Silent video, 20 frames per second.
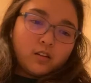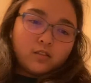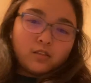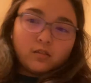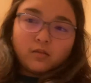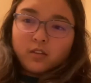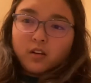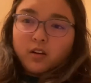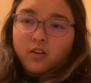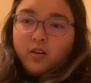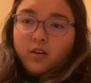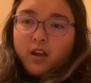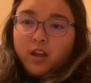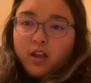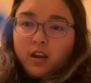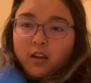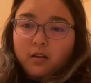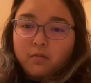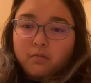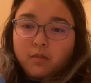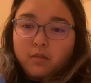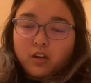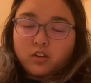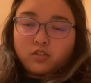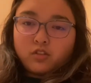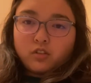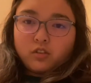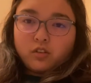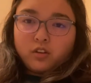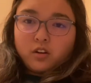I'm gonna go ahead and
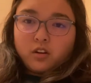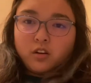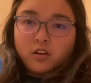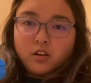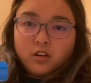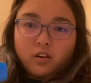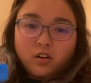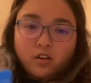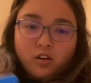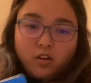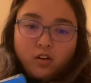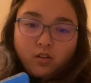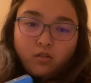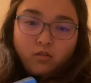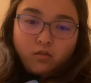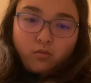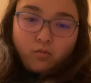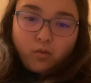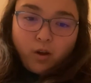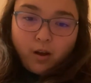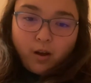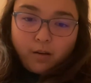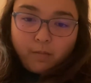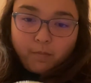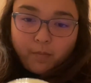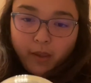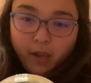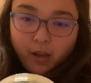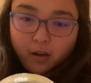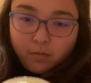measure
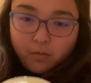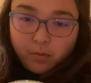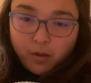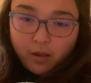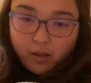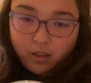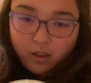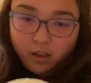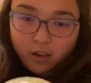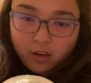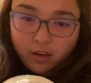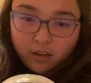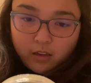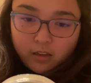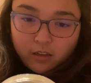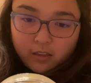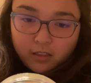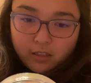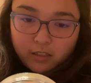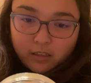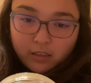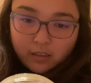how big that is.